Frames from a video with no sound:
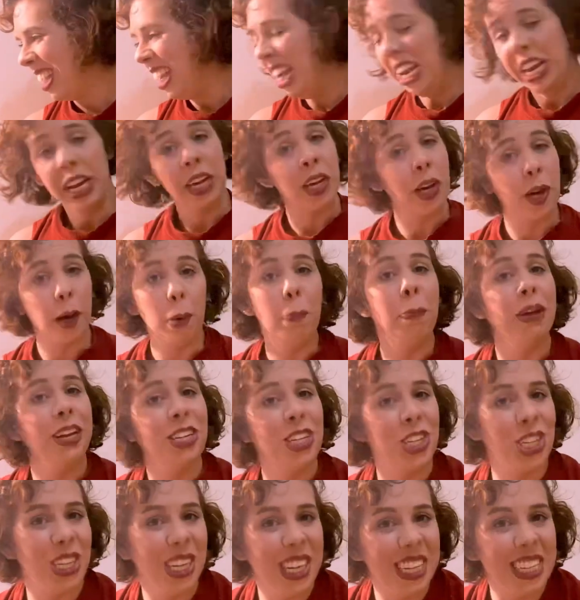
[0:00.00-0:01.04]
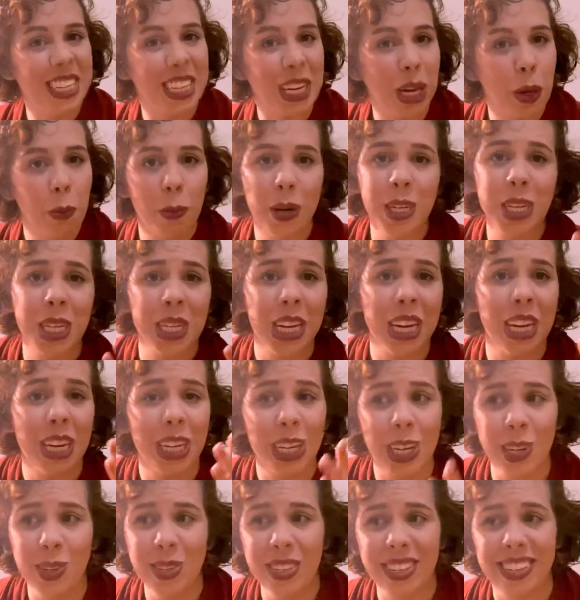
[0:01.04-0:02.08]
It could be cheesy, but she
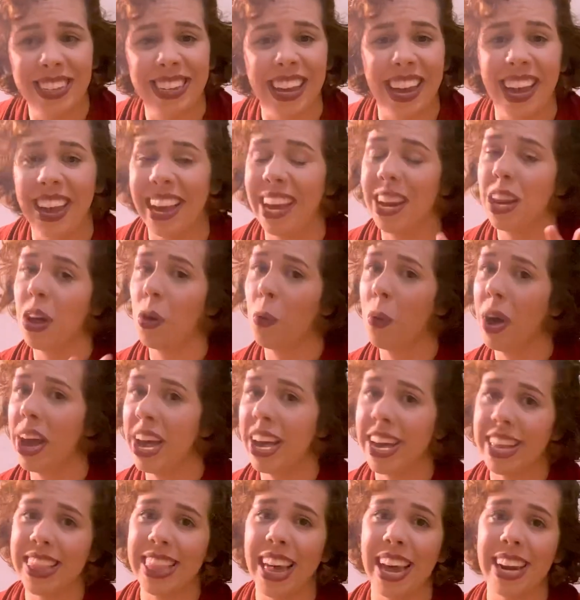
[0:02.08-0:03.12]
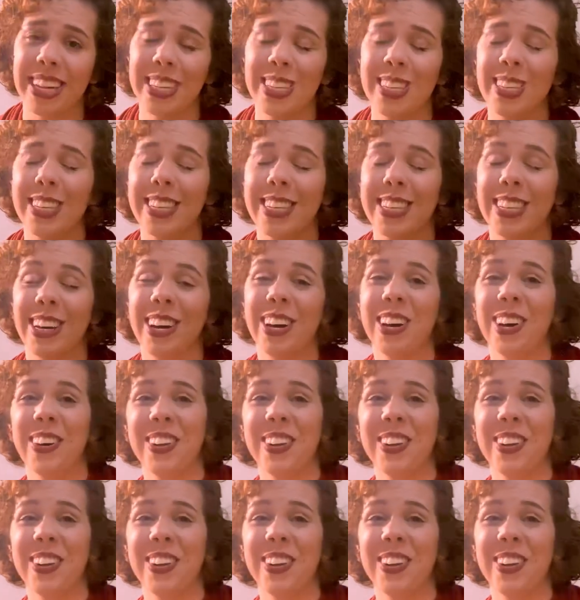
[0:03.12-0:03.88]
uses it in a way that is so